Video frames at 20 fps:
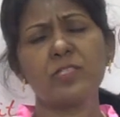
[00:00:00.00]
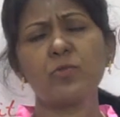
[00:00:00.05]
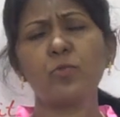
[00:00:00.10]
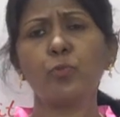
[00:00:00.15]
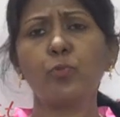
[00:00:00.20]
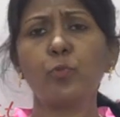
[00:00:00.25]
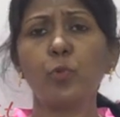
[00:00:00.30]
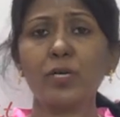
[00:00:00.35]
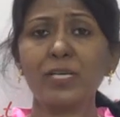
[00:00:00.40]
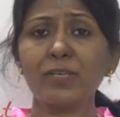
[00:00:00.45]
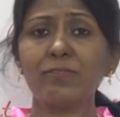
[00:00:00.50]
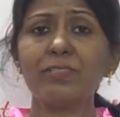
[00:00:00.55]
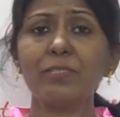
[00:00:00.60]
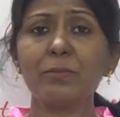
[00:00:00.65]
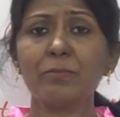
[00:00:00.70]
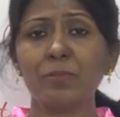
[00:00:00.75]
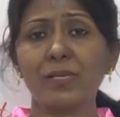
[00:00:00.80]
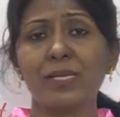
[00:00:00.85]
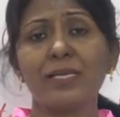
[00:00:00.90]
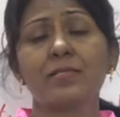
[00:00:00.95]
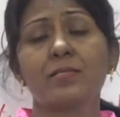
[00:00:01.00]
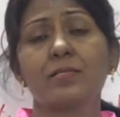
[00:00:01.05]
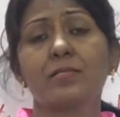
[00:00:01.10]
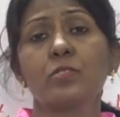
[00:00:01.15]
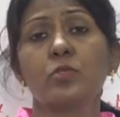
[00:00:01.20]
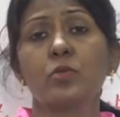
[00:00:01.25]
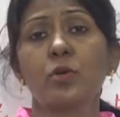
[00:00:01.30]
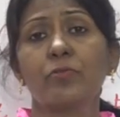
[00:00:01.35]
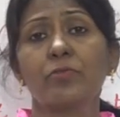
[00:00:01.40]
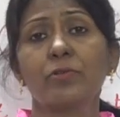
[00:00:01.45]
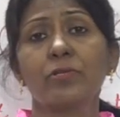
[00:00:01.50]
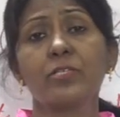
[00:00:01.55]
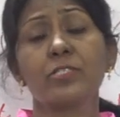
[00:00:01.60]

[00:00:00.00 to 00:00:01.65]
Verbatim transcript: So whatever the places you have,